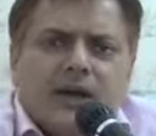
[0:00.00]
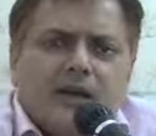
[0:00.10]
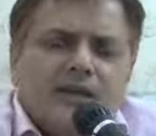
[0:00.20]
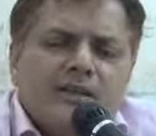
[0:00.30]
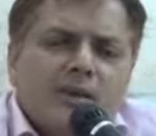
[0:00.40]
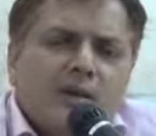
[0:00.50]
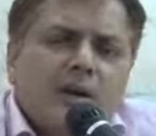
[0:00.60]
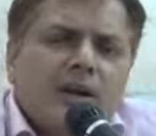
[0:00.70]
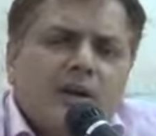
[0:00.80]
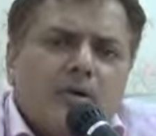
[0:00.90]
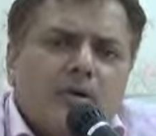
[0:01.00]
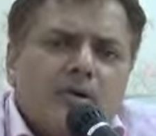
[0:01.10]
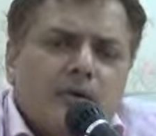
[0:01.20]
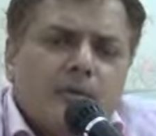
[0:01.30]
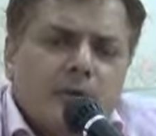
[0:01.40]
at least the old record
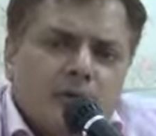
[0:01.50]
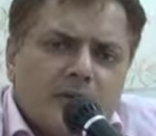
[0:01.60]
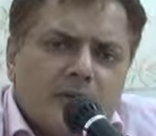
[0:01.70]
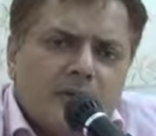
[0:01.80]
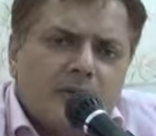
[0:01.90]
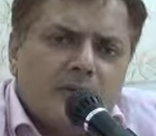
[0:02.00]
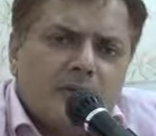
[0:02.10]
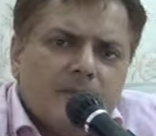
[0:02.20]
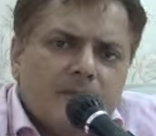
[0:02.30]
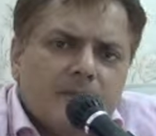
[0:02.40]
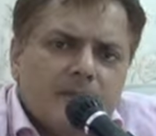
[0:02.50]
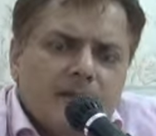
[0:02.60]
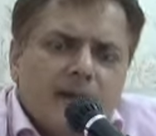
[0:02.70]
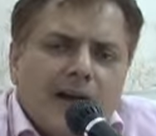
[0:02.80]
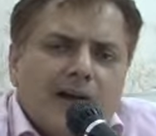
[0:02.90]
is all protected
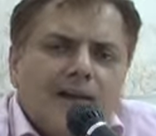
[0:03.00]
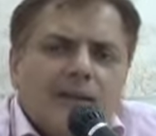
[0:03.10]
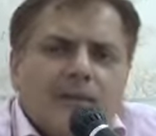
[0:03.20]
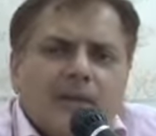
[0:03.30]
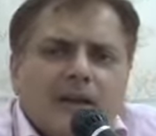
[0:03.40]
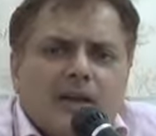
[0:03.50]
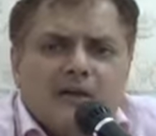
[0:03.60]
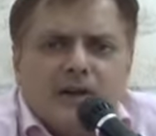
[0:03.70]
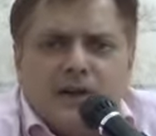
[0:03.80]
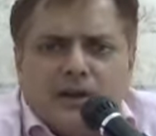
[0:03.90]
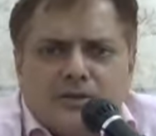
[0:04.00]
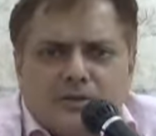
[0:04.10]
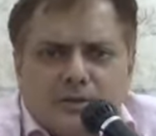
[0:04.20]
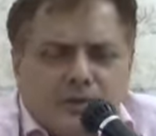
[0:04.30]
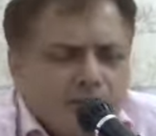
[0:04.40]
and it can be recovered and
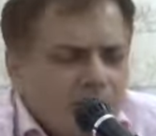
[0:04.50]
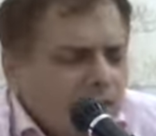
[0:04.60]
restored.